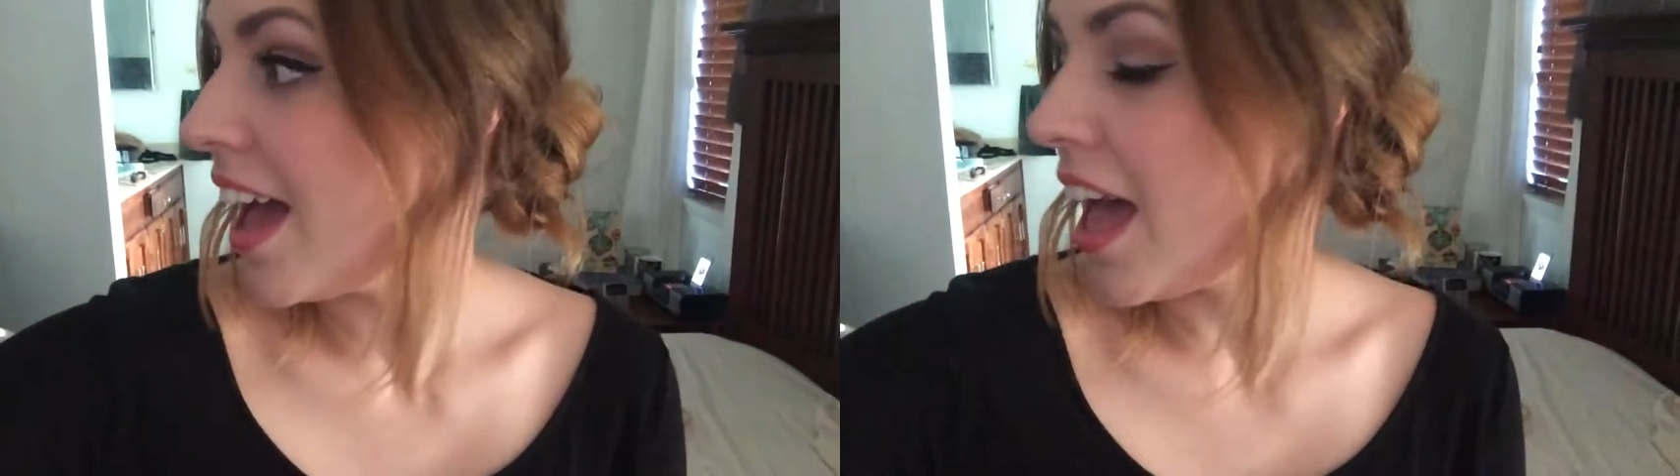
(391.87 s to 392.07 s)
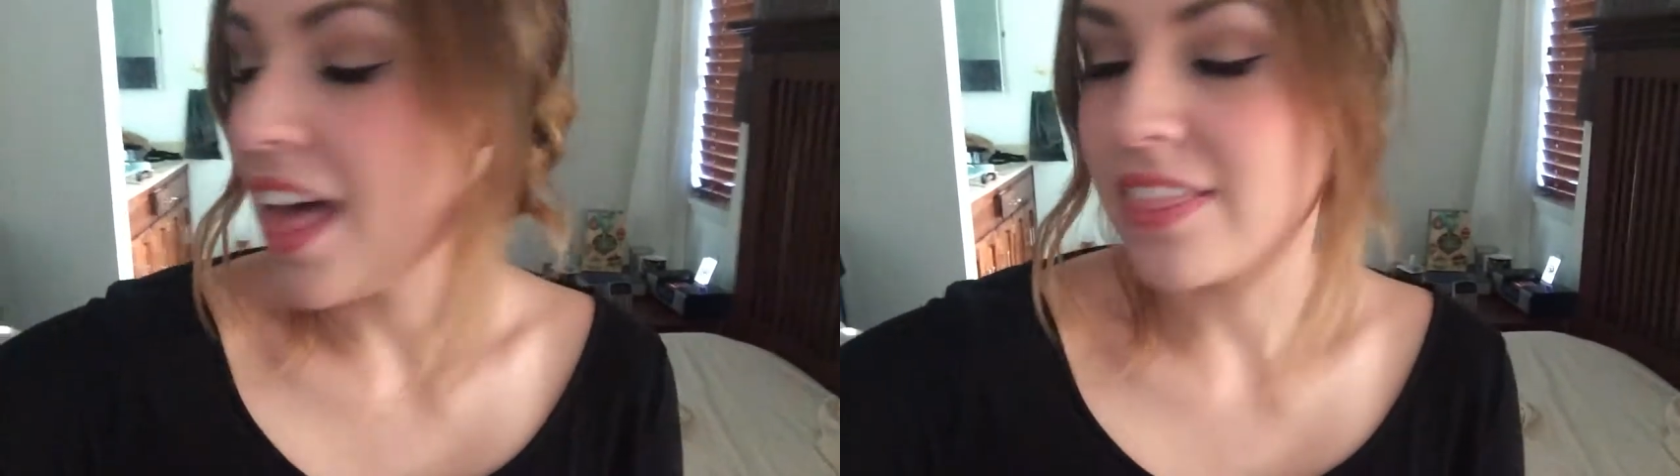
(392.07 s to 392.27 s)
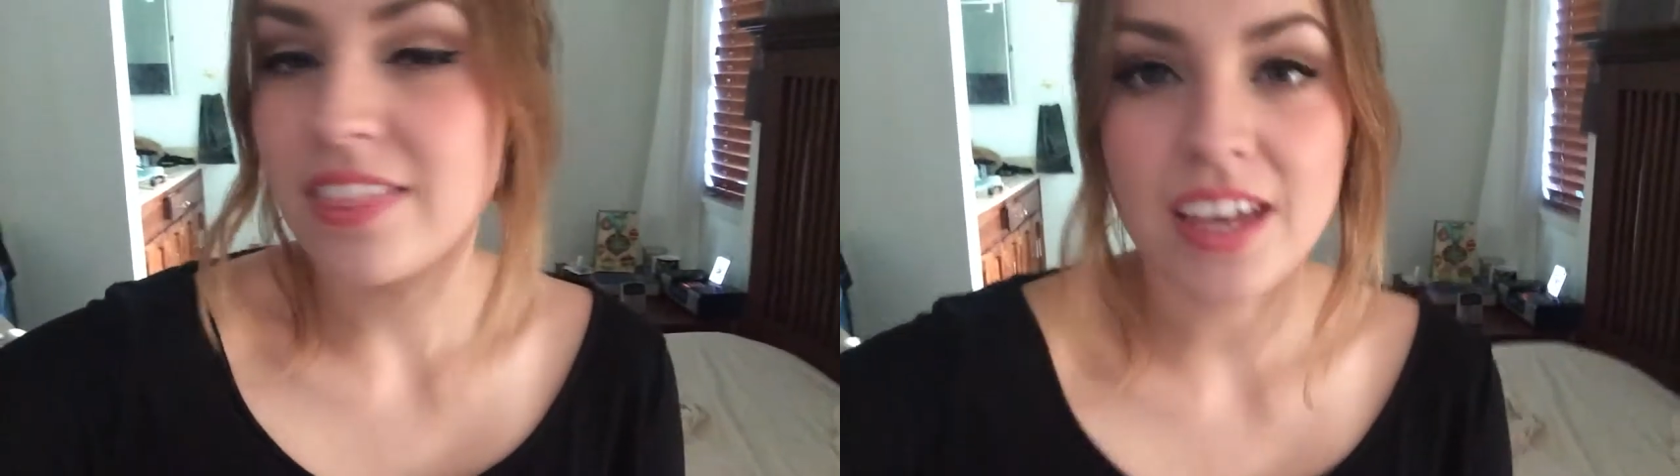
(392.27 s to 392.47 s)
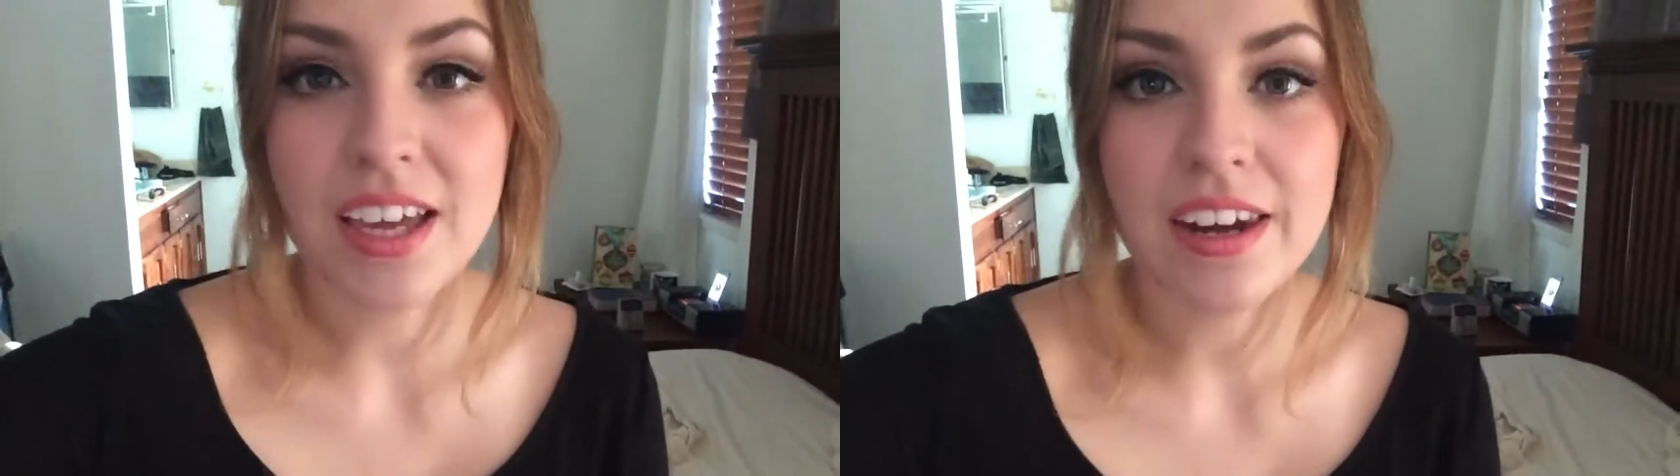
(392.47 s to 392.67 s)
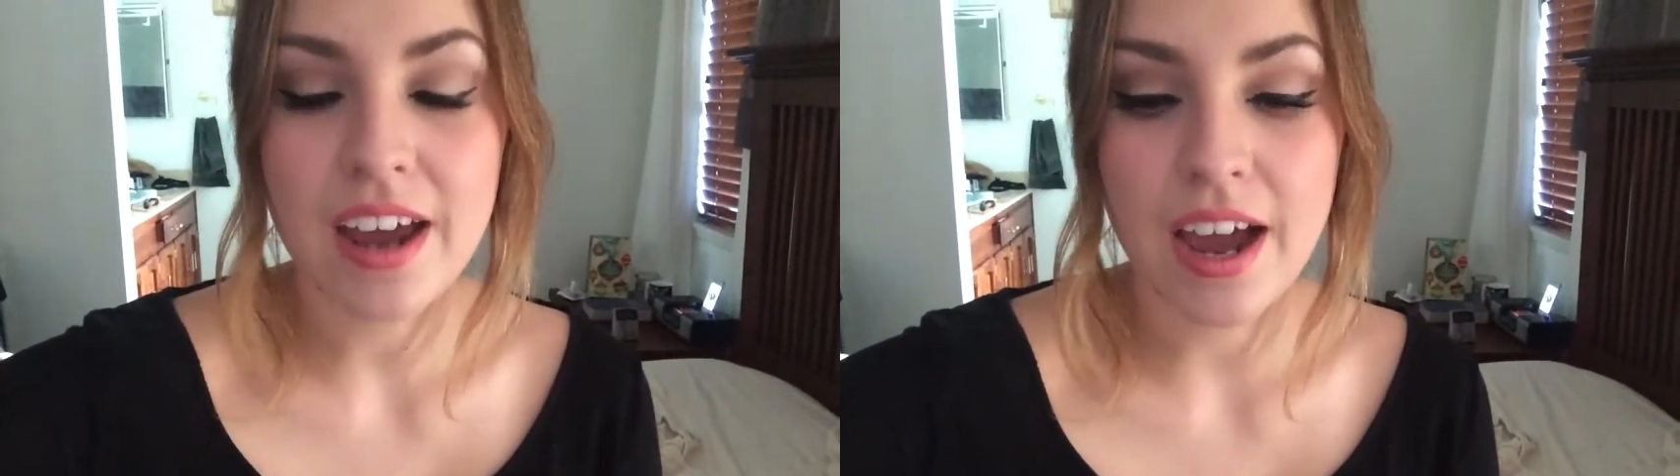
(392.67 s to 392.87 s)
And
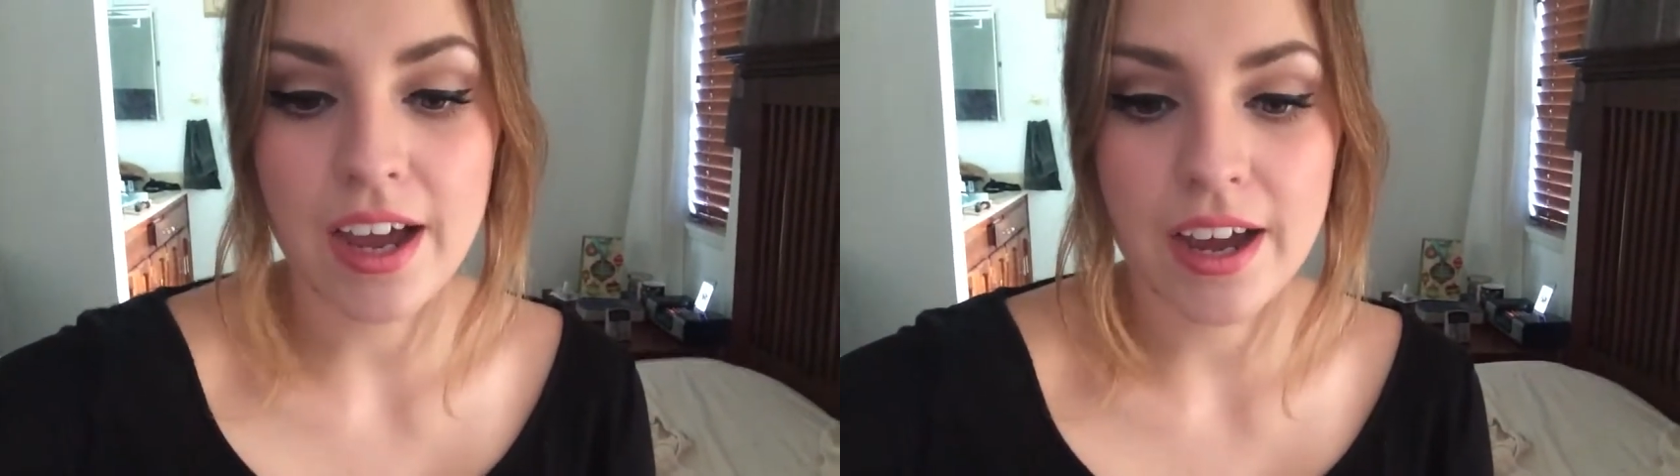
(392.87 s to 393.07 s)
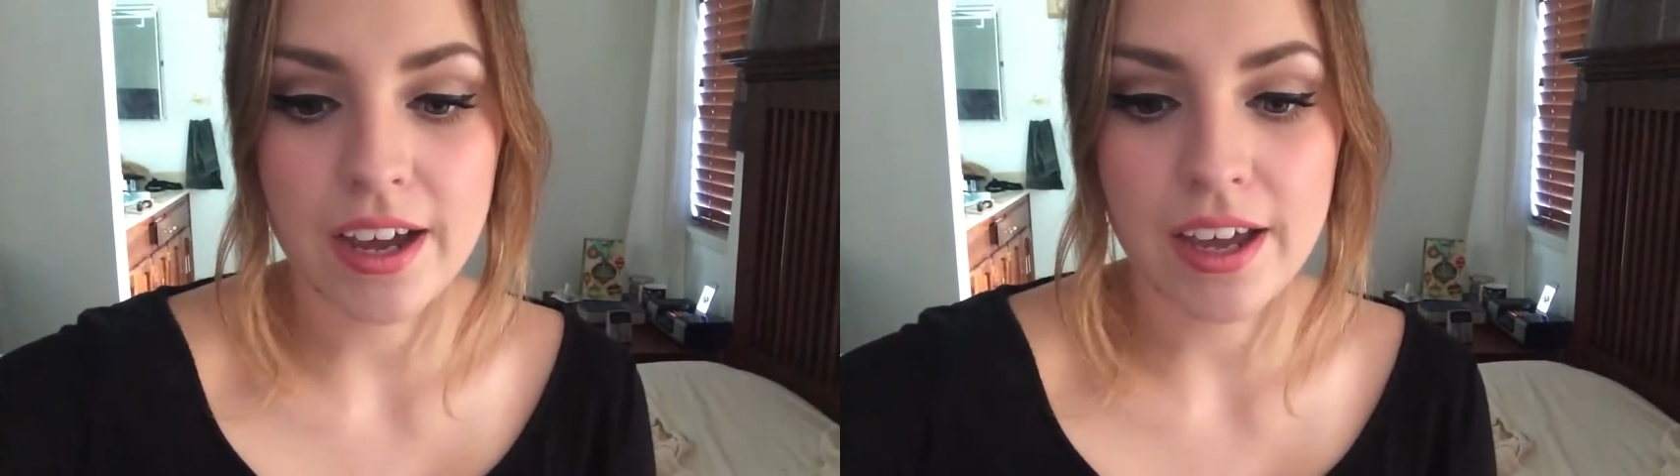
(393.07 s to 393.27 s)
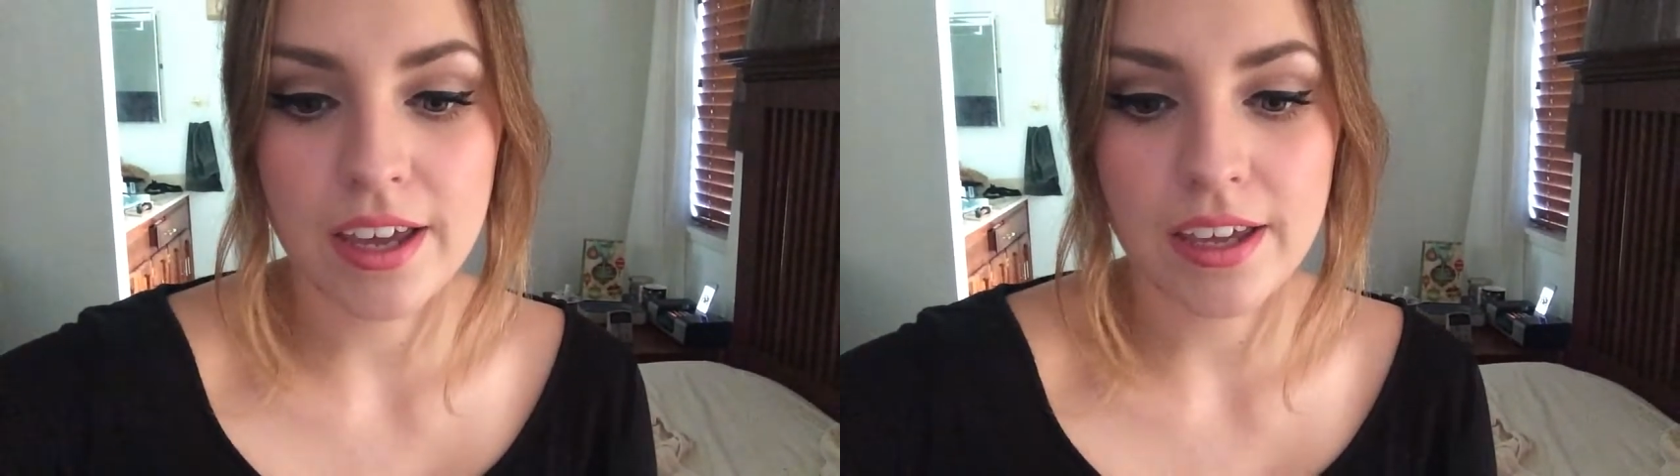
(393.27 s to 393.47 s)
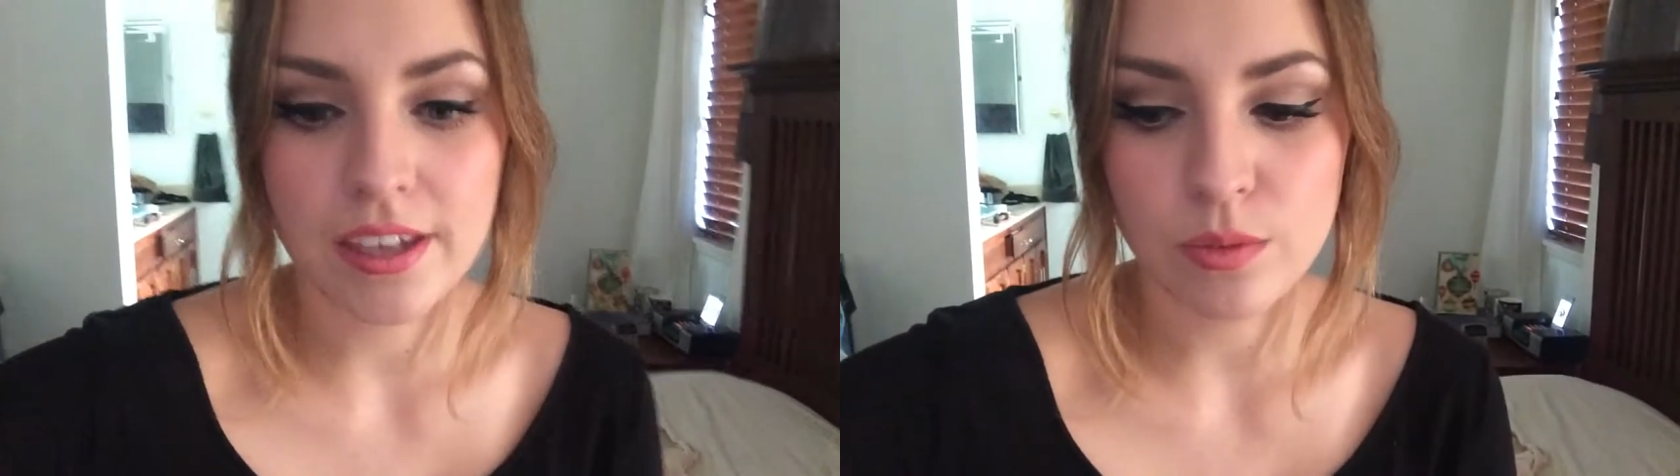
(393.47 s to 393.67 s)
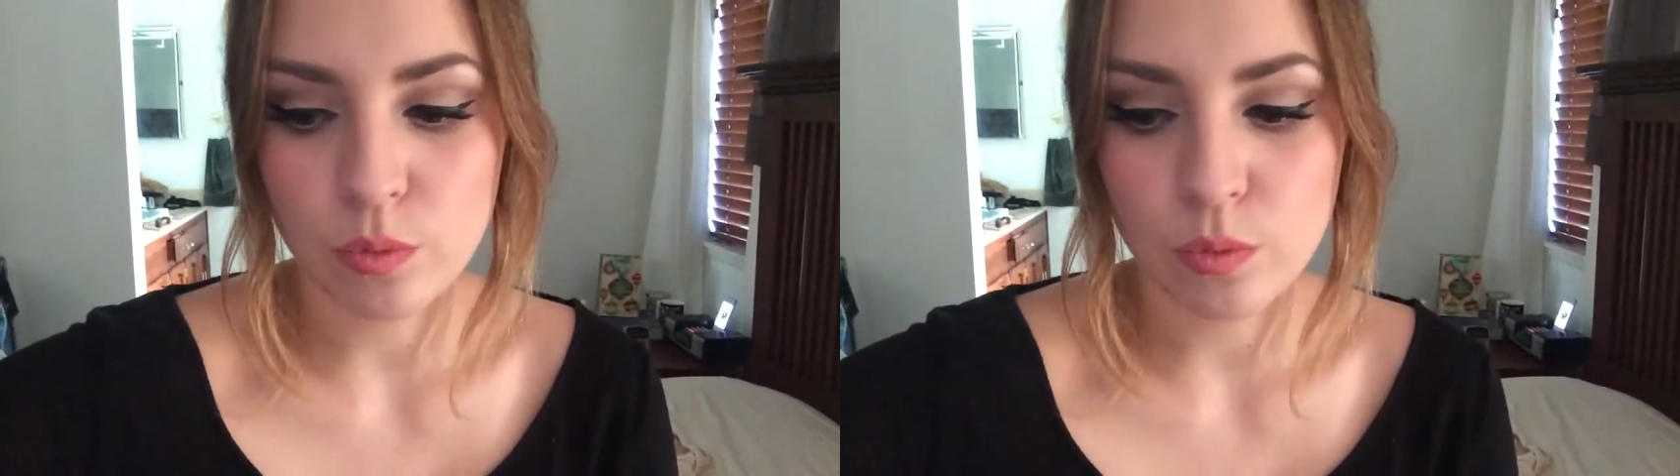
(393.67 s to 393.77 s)
then I